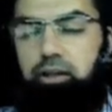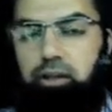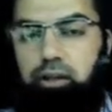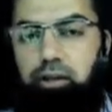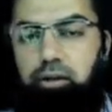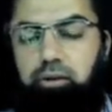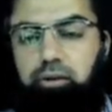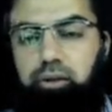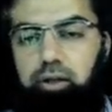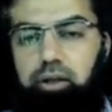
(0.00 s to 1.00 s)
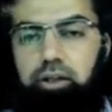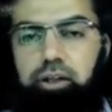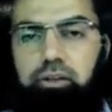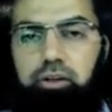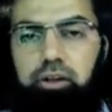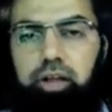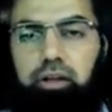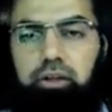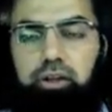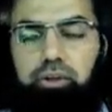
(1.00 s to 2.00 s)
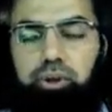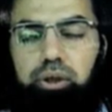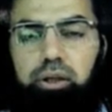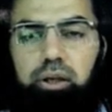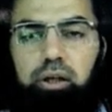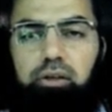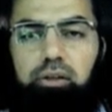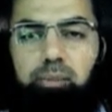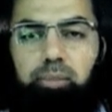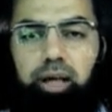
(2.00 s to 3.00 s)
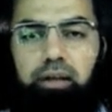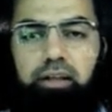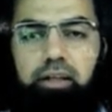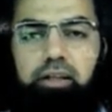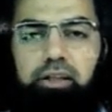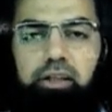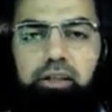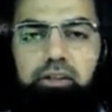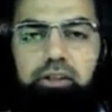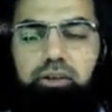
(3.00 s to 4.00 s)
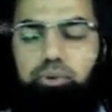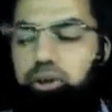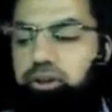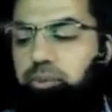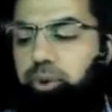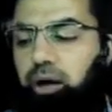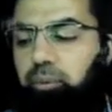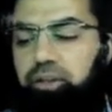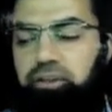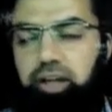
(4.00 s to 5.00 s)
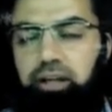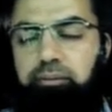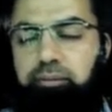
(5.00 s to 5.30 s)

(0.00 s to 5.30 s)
The electrical circuit that is actually supplying the electrical energy is known as the primary side.